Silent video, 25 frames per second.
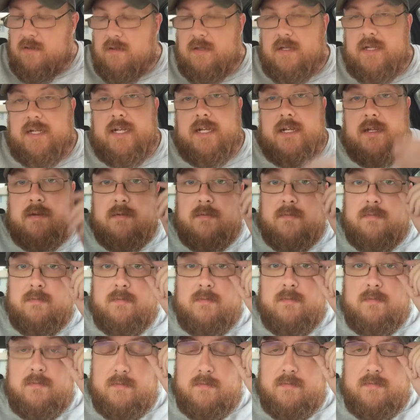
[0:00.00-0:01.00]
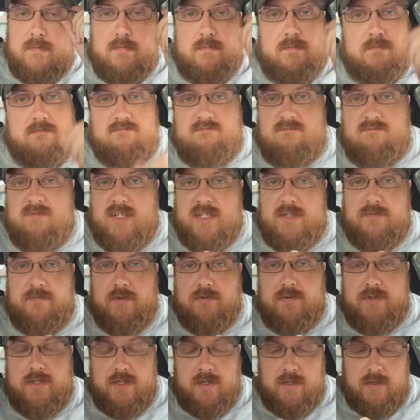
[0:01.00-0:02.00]
Again, just
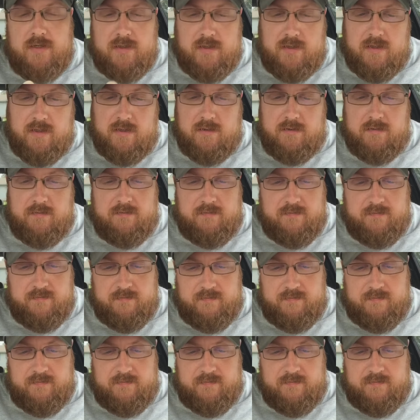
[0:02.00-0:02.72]
focusing on the color.